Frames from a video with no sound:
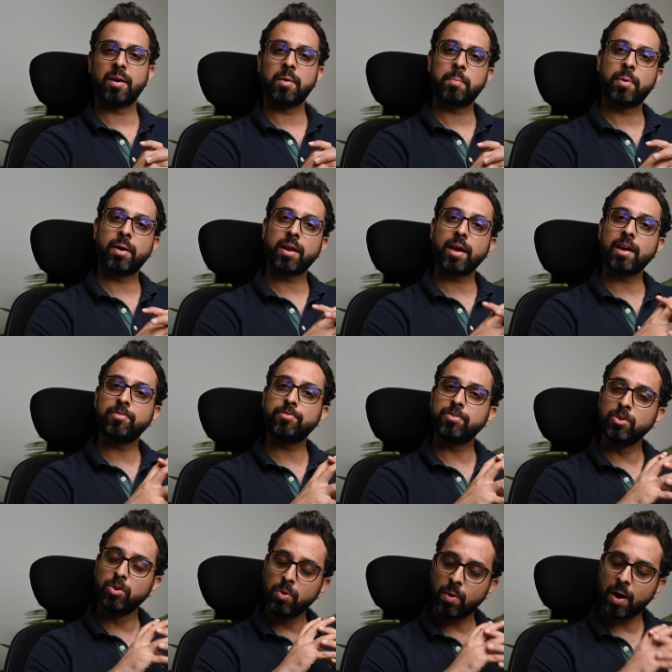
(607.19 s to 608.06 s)
But
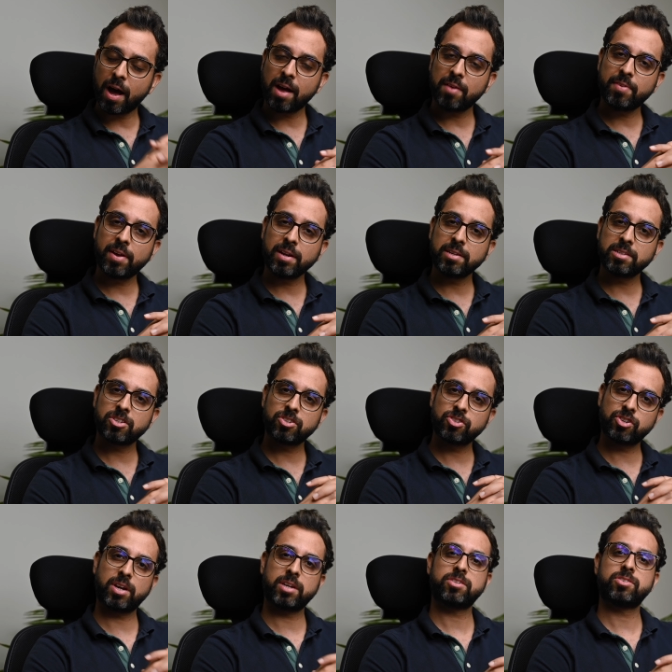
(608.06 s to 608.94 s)
if you have any
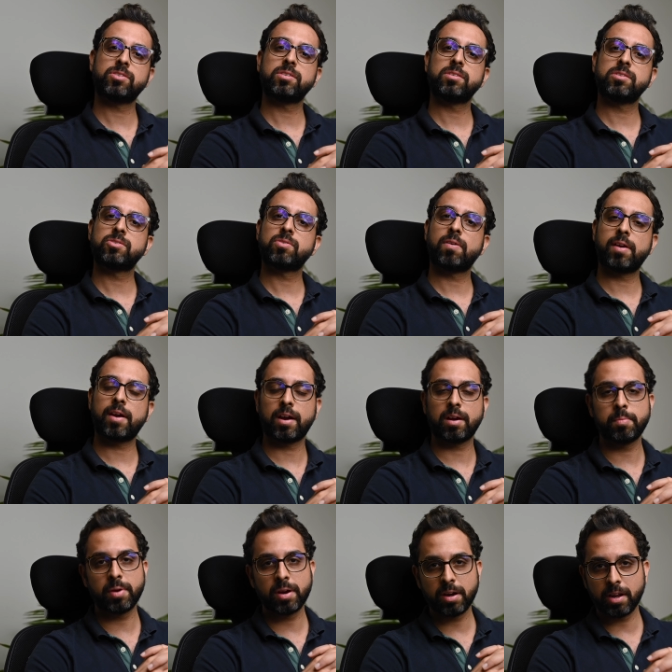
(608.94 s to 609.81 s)
suggestions or
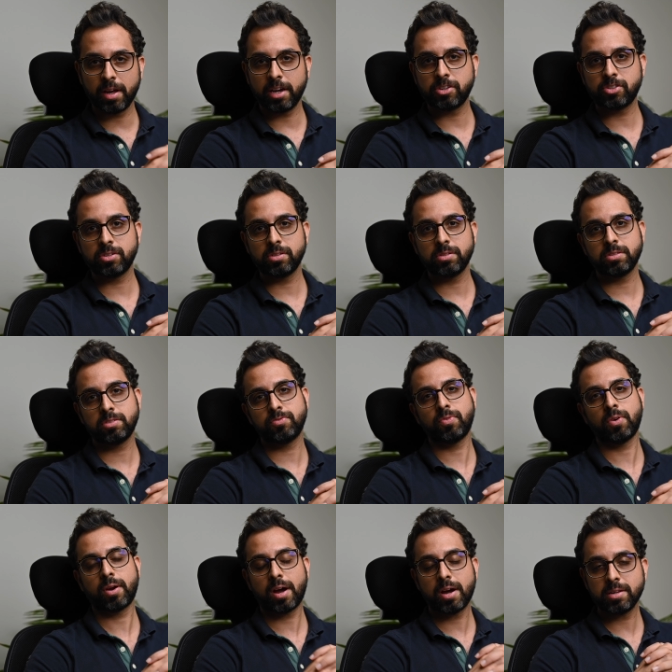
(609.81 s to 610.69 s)
recommendations
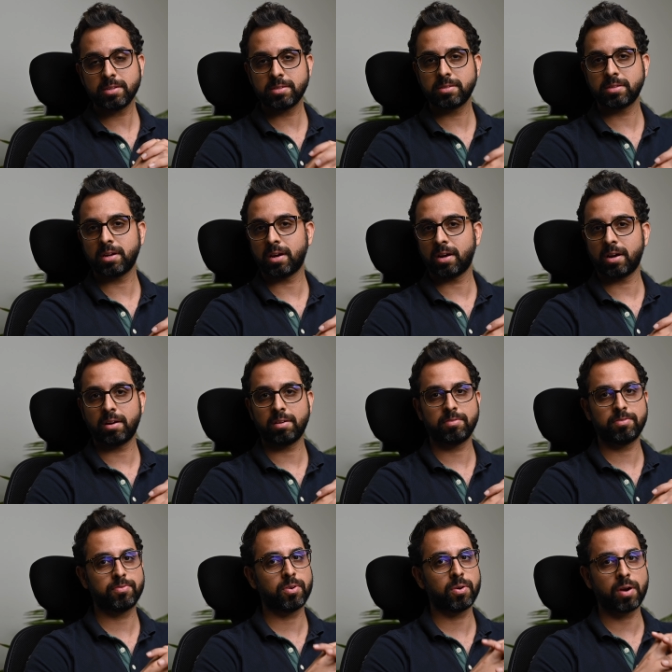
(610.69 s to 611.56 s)
for us
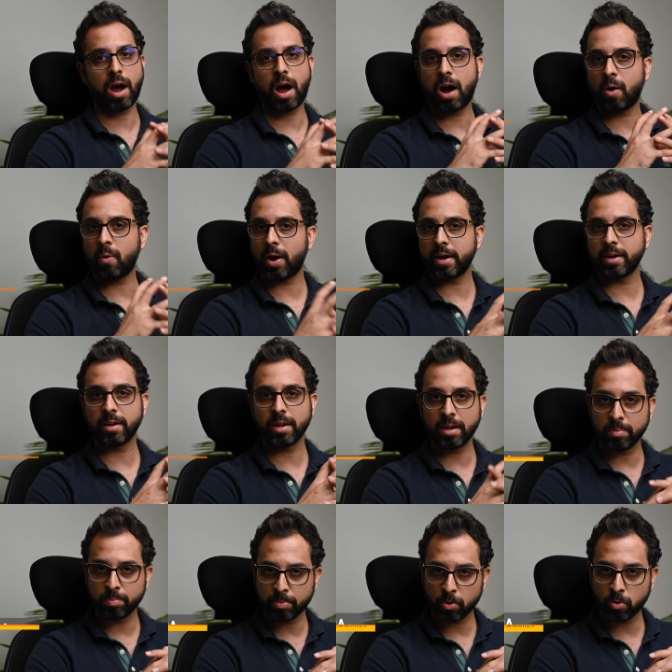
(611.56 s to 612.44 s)
for how I can
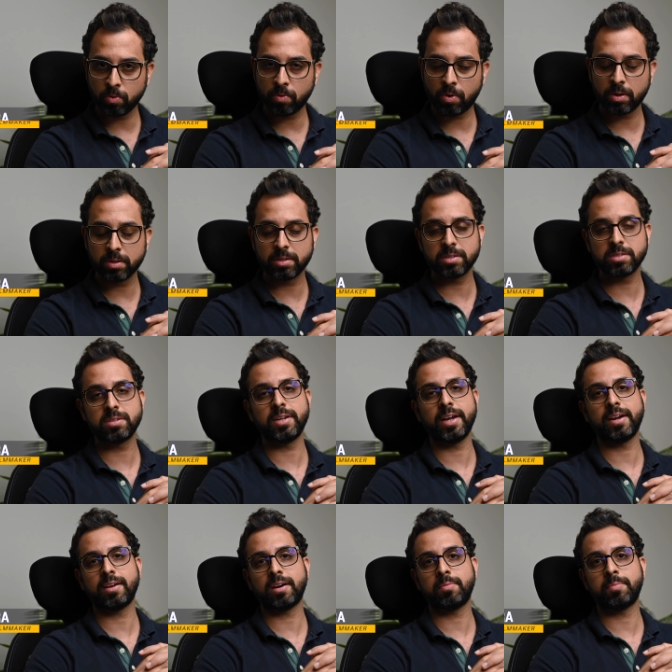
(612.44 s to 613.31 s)
improve on this
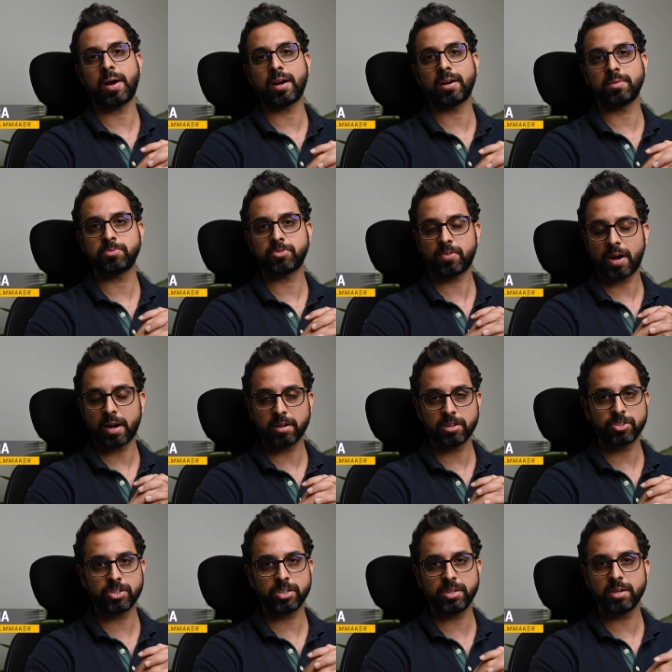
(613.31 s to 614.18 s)
data backup
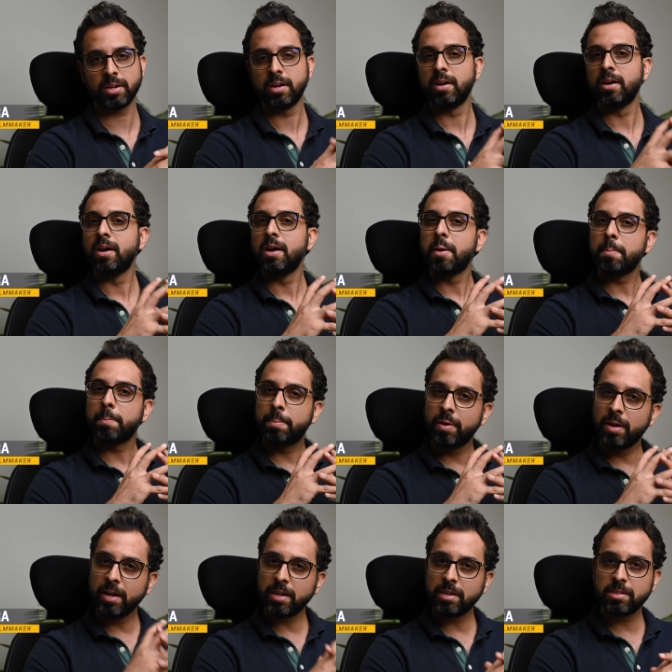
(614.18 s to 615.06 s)
strategy,
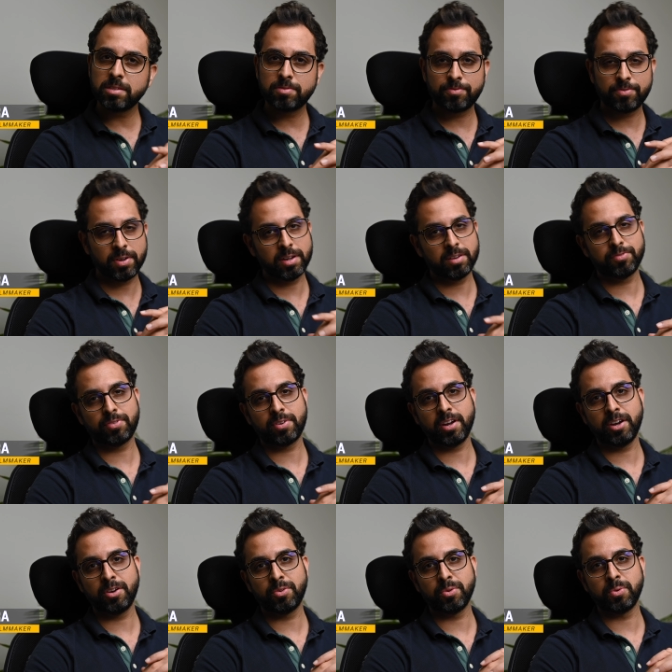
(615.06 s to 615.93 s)
please feel
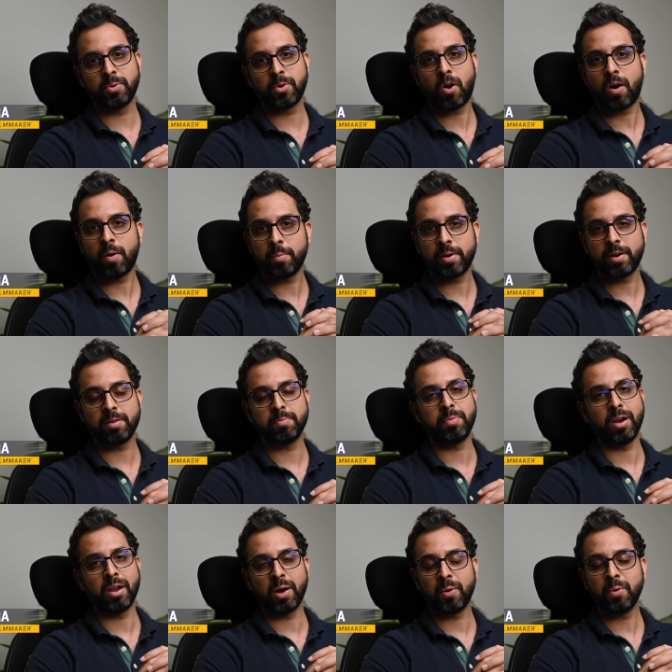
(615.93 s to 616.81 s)
free to comment
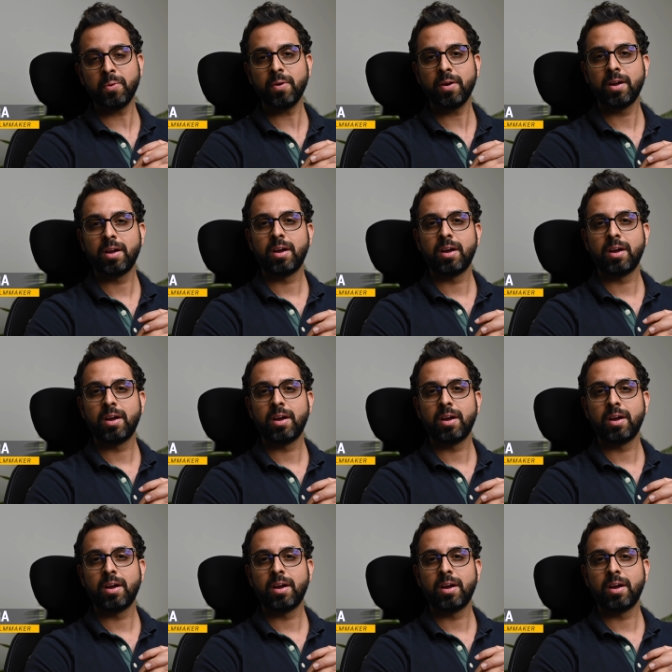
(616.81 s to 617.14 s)
below.